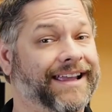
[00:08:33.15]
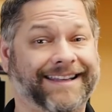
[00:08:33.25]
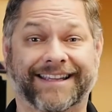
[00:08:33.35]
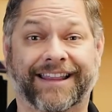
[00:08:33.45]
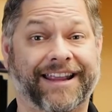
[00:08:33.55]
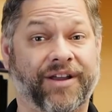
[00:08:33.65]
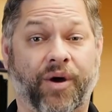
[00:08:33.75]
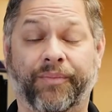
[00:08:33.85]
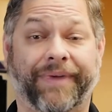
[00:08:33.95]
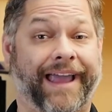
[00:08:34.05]
until I
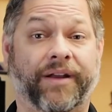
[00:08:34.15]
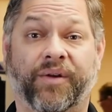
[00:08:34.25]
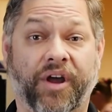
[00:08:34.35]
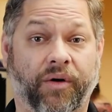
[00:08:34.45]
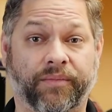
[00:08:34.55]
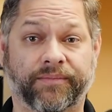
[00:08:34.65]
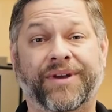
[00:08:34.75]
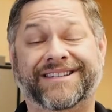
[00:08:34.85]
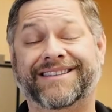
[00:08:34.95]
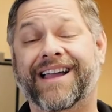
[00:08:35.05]
know, I don't know. We
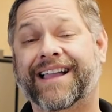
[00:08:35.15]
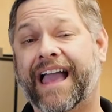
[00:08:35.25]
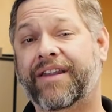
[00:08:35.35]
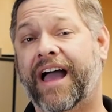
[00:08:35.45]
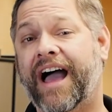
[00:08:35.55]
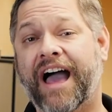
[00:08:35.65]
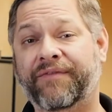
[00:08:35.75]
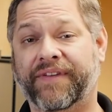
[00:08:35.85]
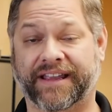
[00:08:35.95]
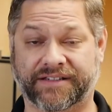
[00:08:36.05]
snuck out a
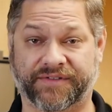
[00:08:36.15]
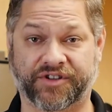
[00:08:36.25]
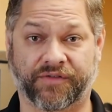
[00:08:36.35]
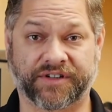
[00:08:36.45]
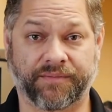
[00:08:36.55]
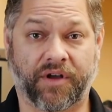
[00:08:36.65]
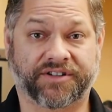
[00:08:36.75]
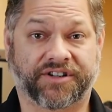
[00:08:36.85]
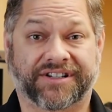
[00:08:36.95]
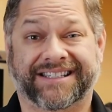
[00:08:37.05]
hot fix of Service
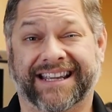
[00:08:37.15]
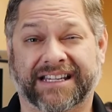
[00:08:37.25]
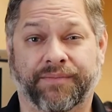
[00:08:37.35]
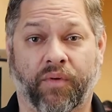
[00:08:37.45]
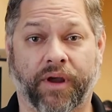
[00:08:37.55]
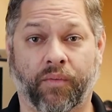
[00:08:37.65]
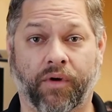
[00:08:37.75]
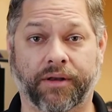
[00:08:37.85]
Monster Point.